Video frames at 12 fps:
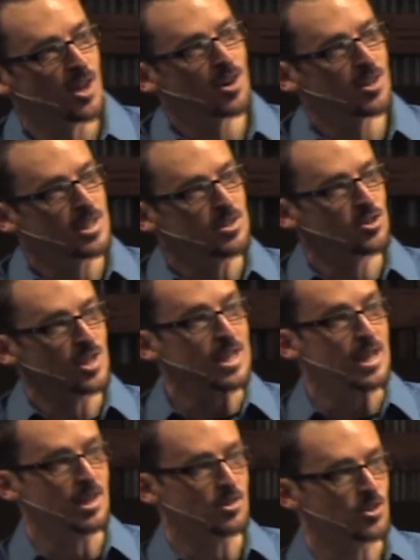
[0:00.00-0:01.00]
darkness
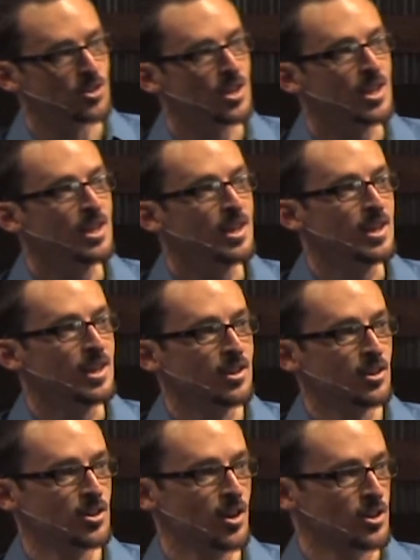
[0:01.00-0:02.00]
in us,
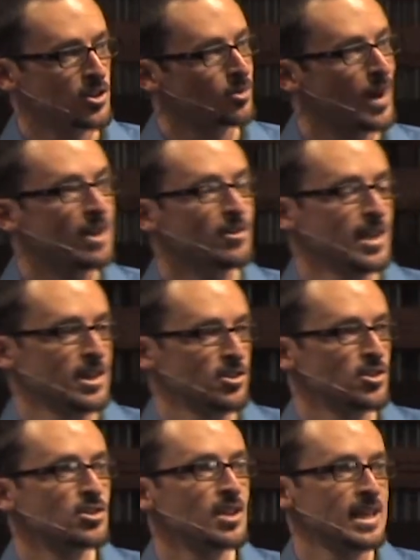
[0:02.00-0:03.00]
the darkness around
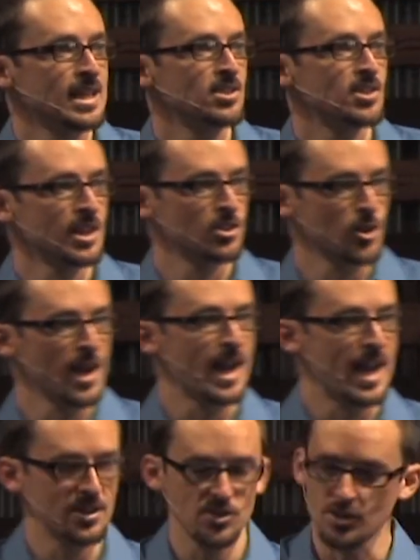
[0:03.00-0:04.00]
us, and he's going to try
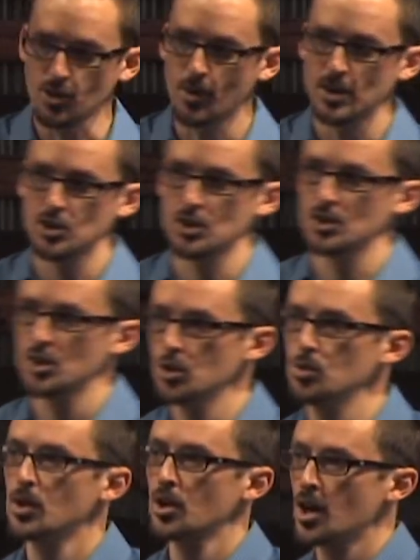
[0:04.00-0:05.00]
to answer the question
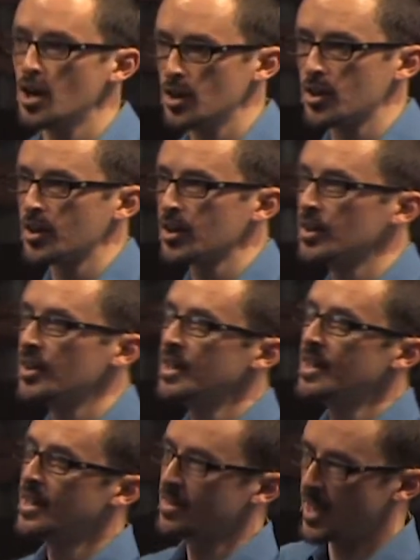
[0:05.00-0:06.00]
who will conquer
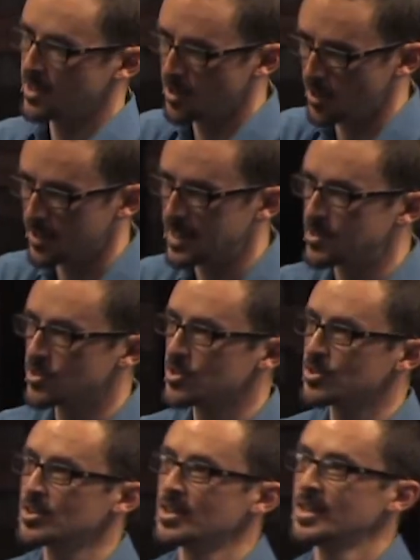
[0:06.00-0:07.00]
that
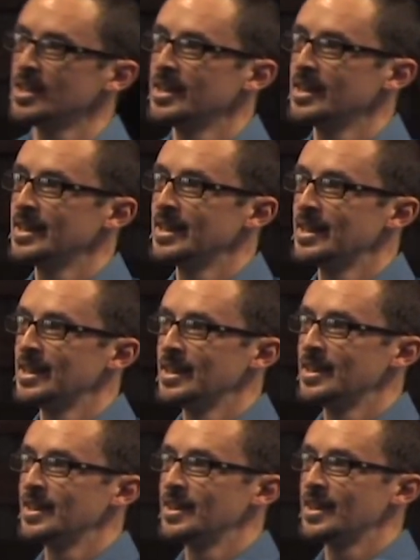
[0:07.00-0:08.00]
darkness?
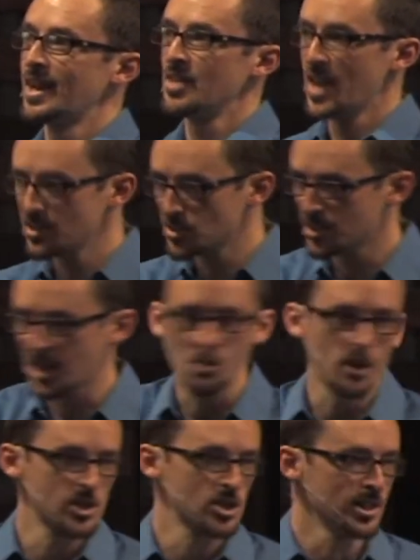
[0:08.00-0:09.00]
And the answer to
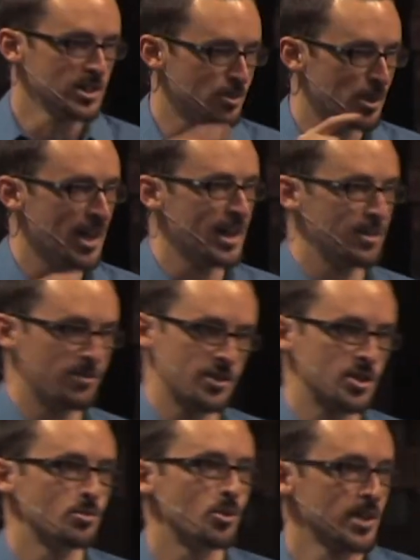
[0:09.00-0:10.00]
that question is the big idea
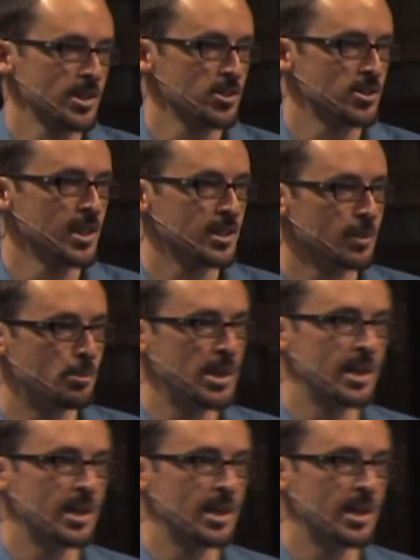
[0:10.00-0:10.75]
for this morning. So take the